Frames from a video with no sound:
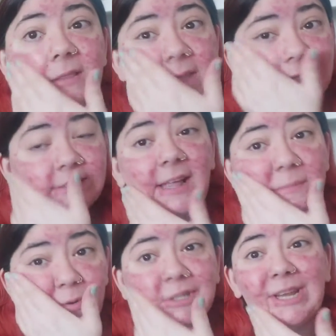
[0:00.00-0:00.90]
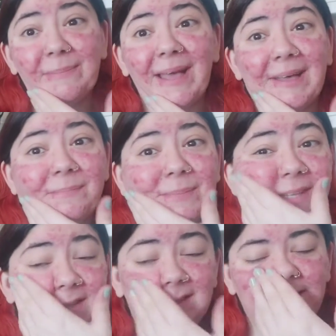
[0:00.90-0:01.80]
things like Project Pan
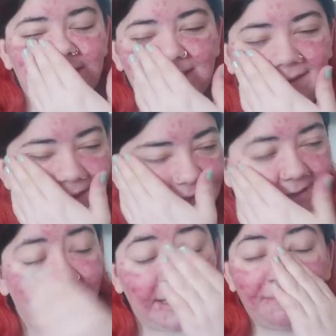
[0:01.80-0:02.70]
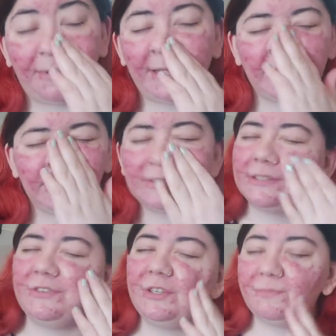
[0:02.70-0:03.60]
because I like buying lots
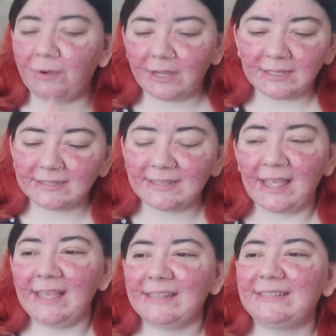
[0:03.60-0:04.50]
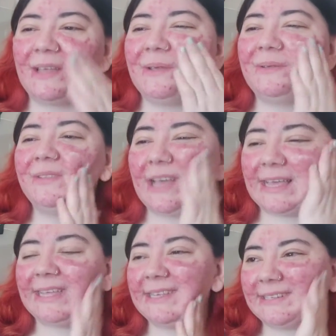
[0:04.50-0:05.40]
of new products. So
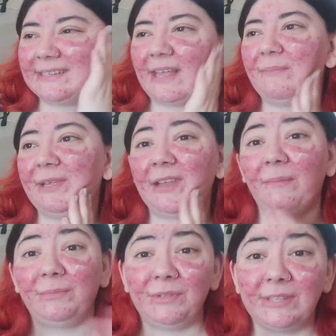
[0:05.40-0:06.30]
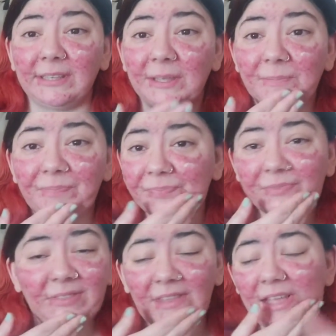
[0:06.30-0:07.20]
that is, I mean, I'm using them,
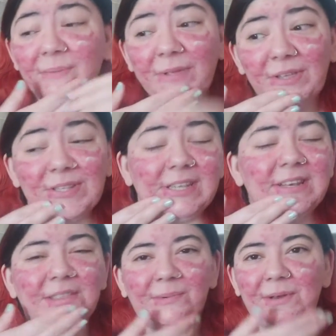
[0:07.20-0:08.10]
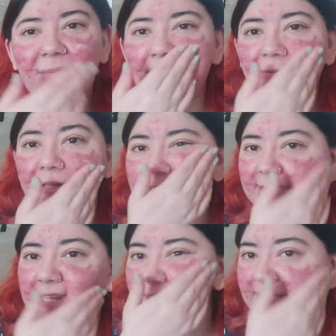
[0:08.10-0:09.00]
and we're using another one of my
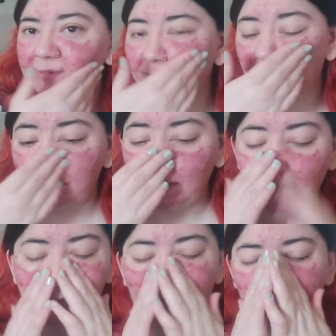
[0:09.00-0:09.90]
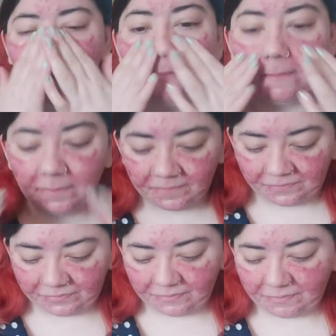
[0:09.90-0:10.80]
products today as well.
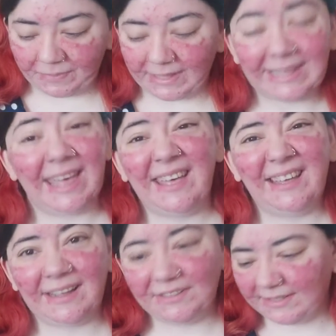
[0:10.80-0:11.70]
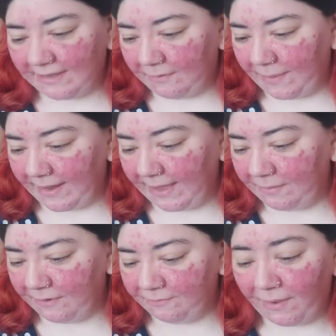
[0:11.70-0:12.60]
But yeah, I just have a bad
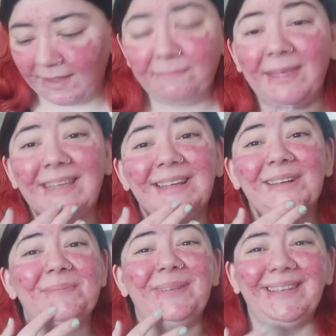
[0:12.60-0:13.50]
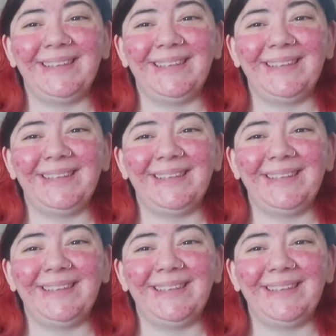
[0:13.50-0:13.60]
habit of buying makeup